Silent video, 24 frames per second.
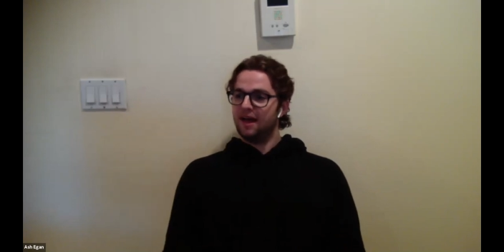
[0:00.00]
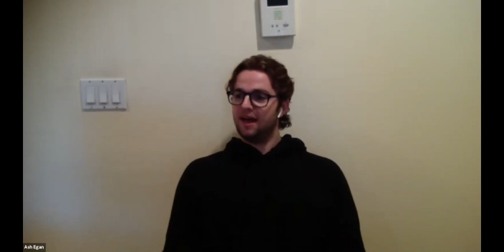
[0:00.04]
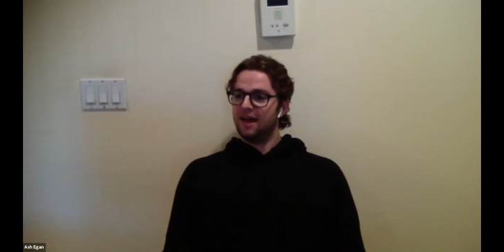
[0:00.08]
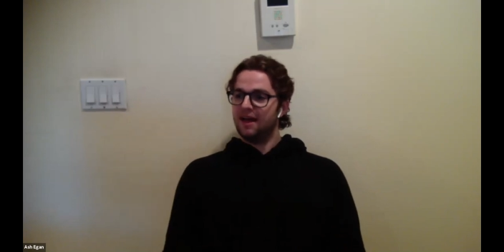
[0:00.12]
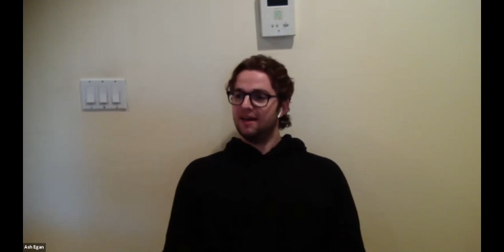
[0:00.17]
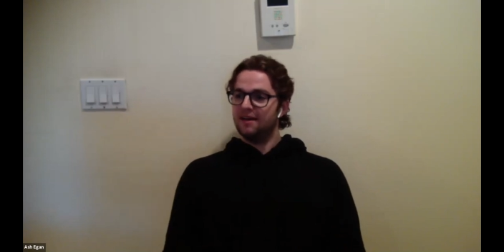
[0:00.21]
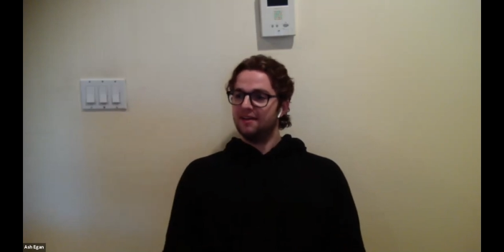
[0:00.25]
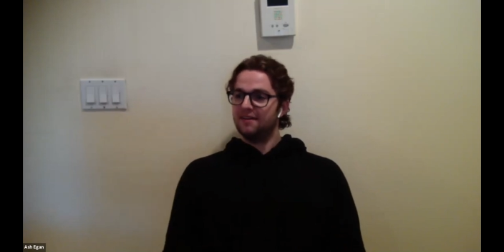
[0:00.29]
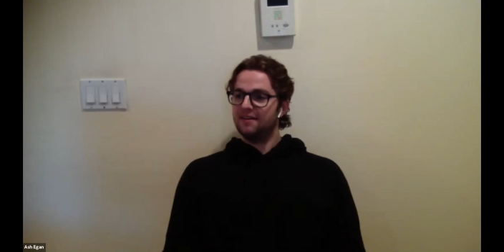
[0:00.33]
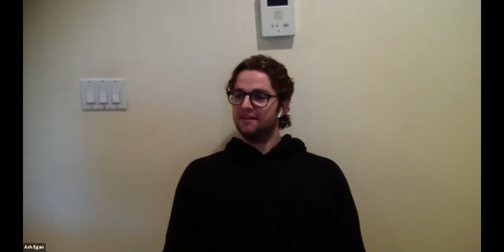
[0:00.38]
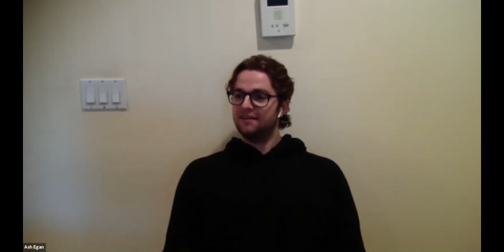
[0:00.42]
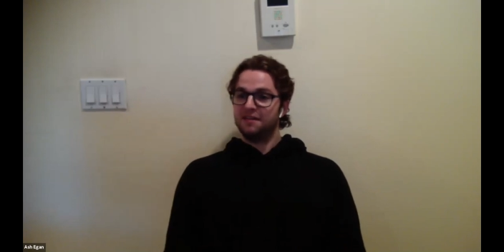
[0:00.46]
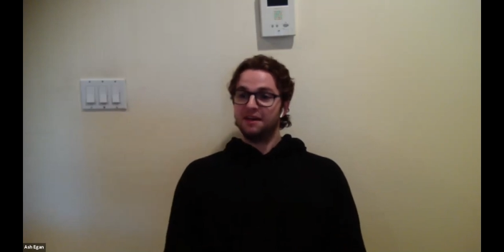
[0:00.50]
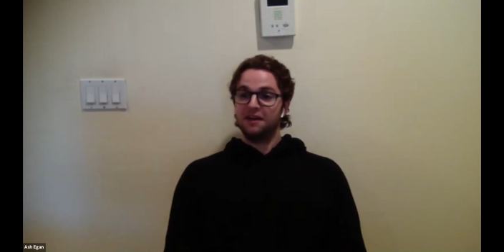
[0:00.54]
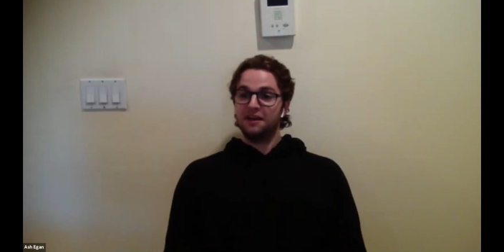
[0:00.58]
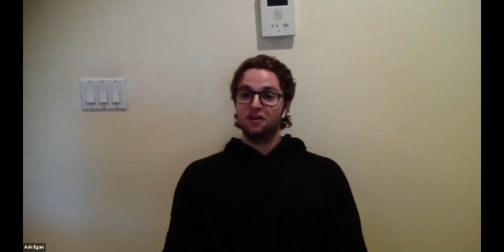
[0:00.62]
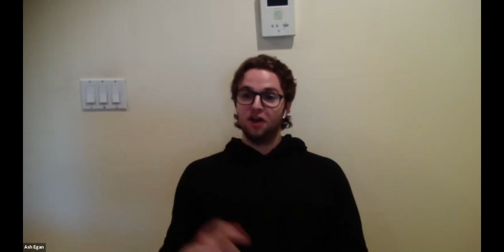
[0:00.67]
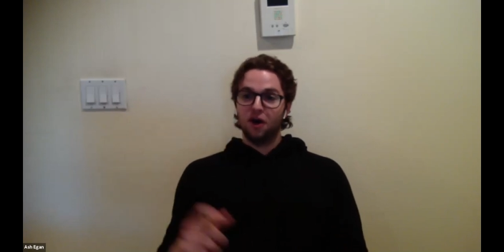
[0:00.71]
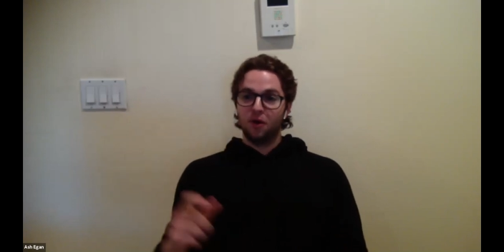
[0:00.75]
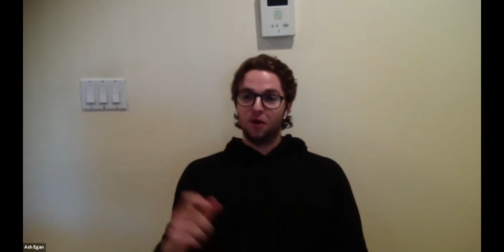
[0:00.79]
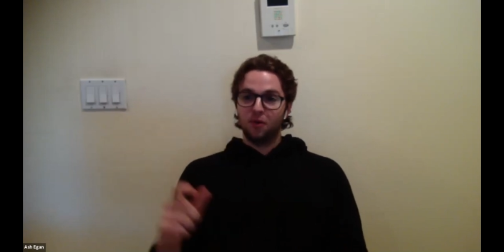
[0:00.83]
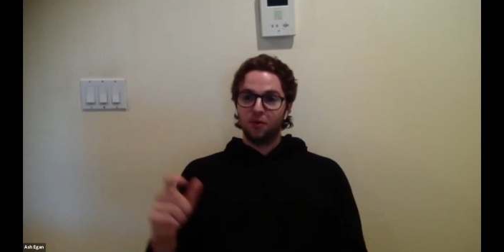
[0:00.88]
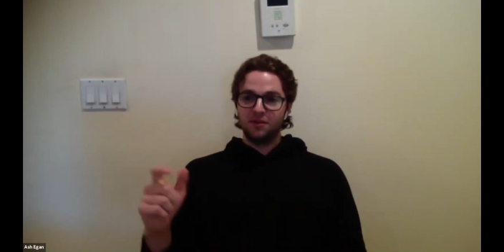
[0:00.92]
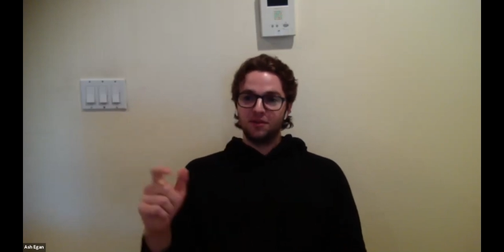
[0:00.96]
and they
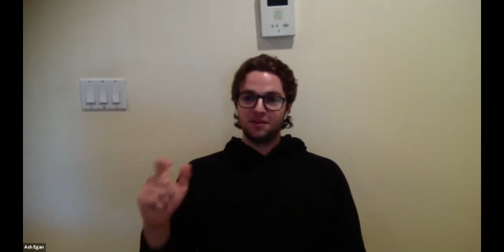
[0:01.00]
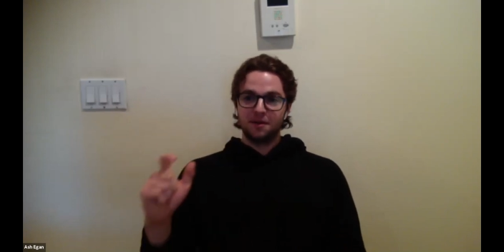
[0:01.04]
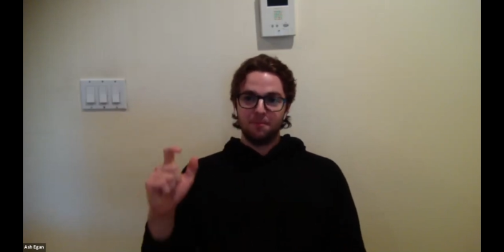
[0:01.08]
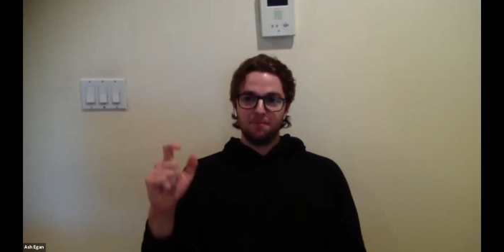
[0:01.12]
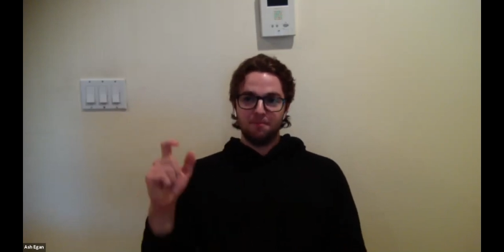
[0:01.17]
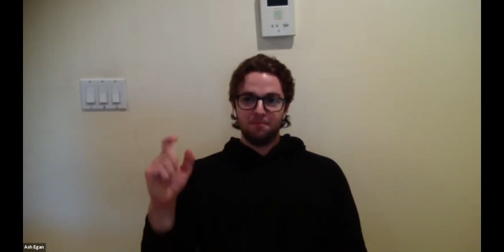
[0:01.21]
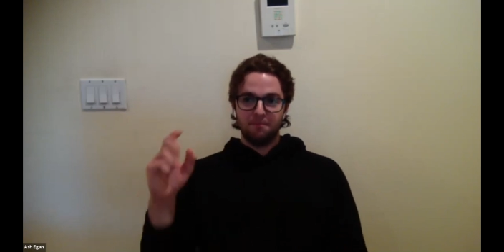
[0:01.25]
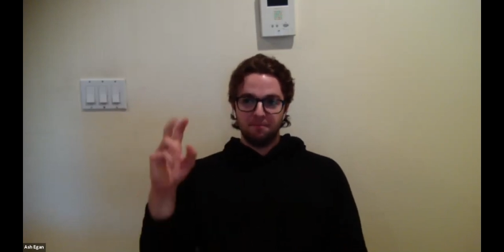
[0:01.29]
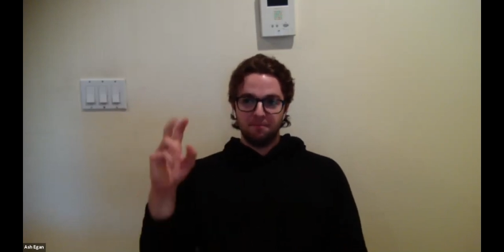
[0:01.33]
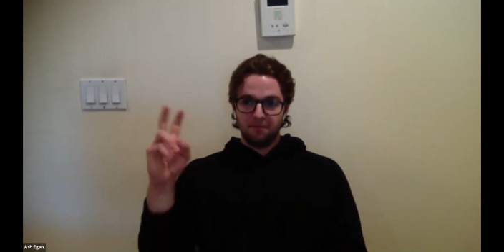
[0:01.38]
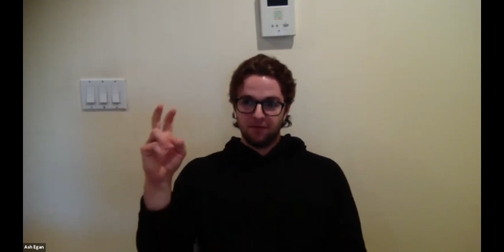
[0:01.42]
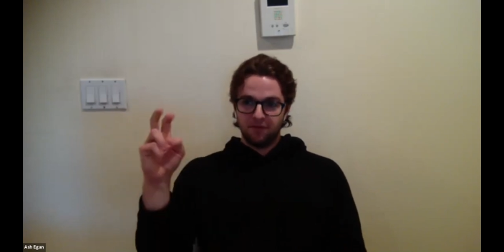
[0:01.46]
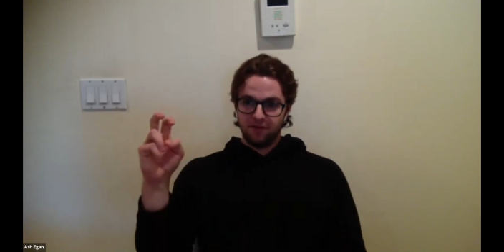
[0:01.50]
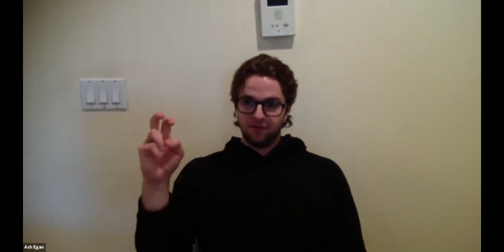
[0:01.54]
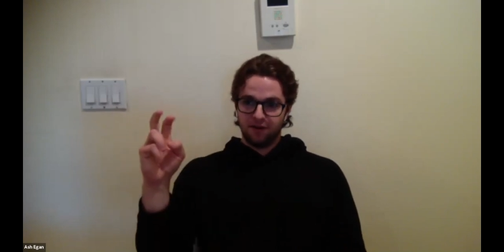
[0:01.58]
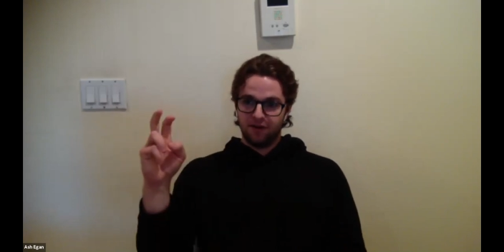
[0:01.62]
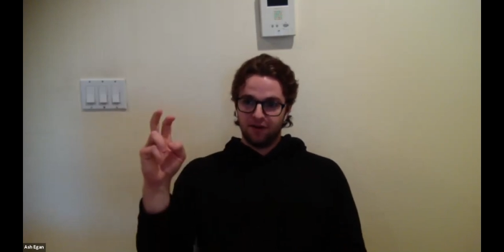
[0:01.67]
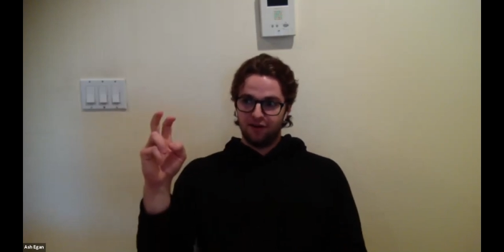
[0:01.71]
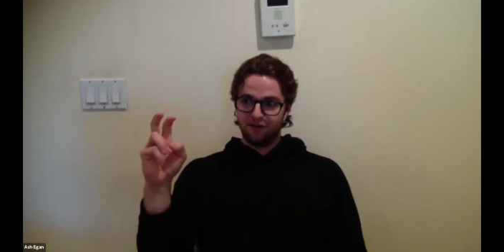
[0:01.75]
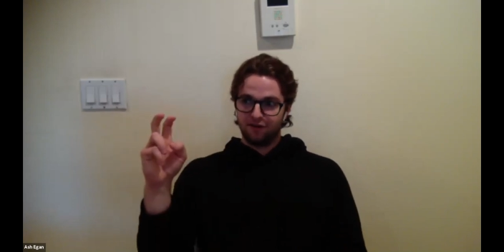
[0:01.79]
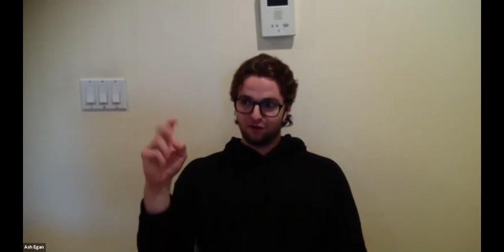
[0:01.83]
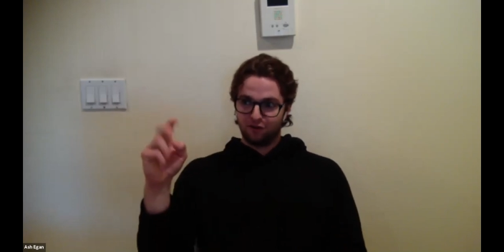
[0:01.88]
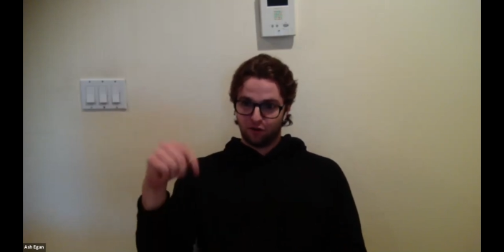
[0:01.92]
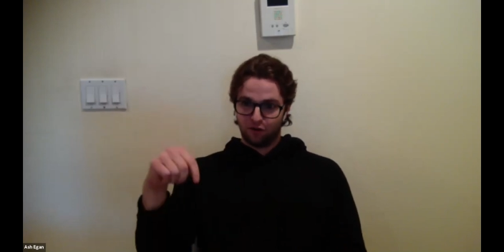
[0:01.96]
know what
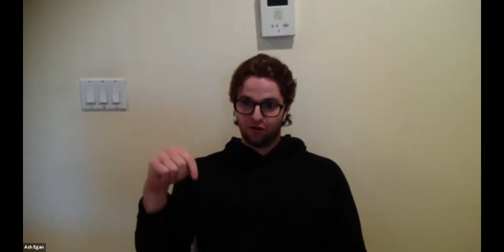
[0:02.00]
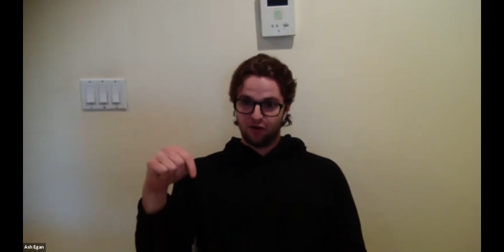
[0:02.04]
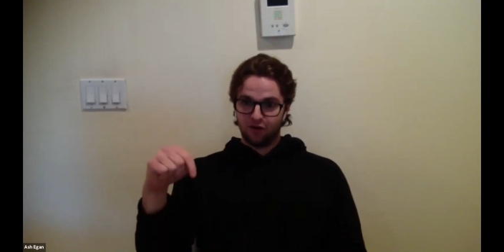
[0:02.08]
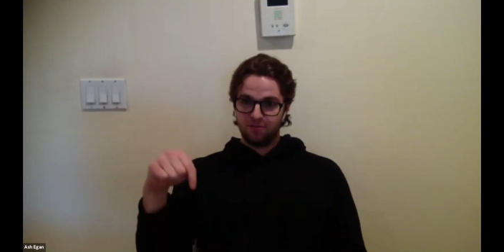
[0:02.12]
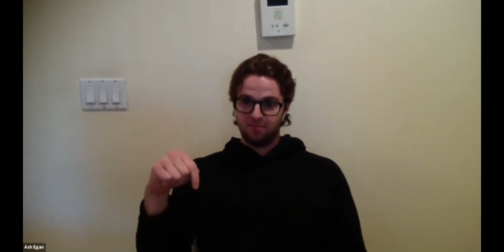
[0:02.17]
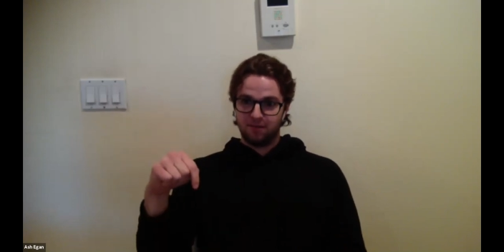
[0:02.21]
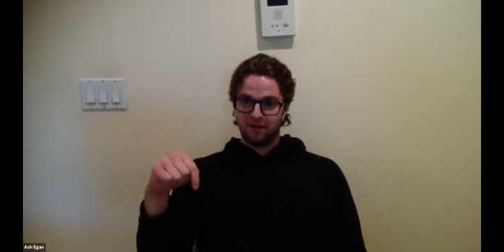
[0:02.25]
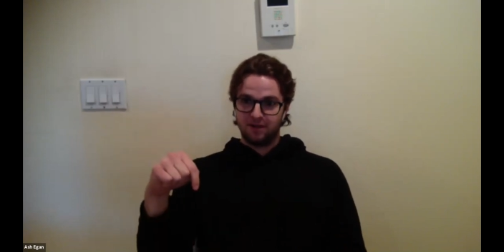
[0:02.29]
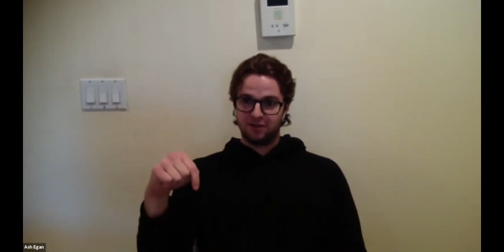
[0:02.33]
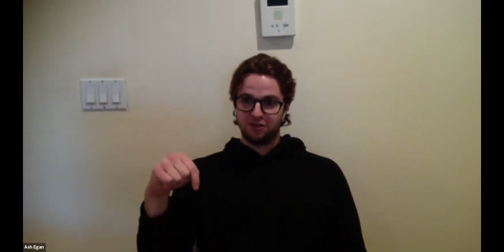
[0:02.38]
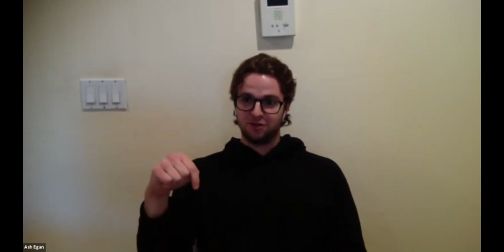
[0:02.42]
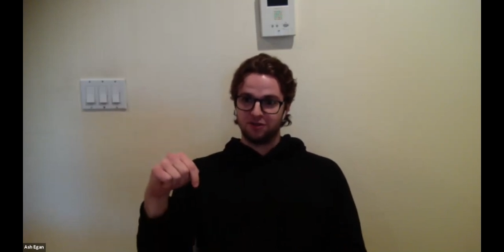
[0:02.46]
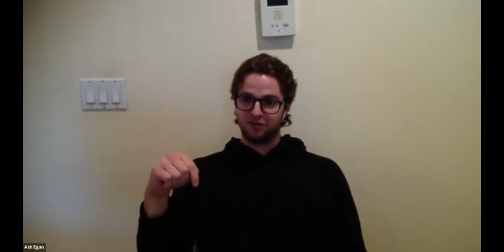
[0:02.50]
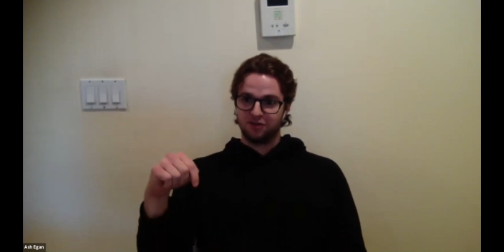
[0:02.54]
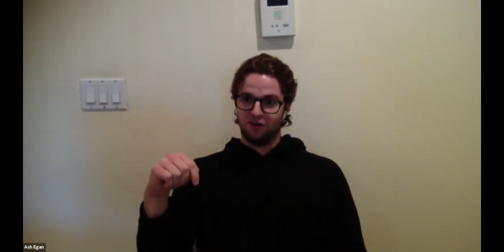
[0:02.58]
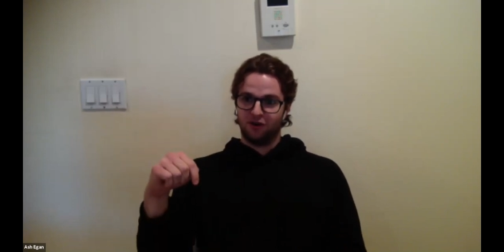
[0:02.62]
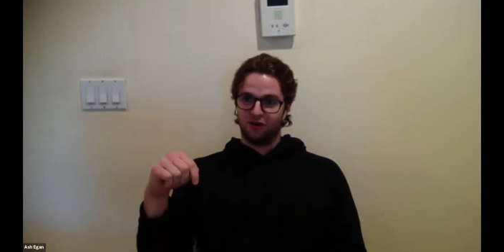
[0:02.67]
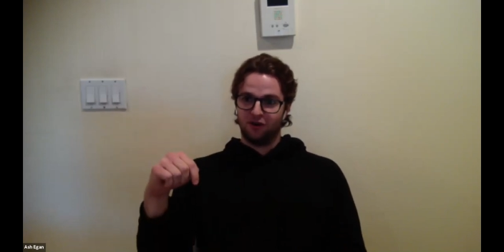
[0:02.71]
the current metrics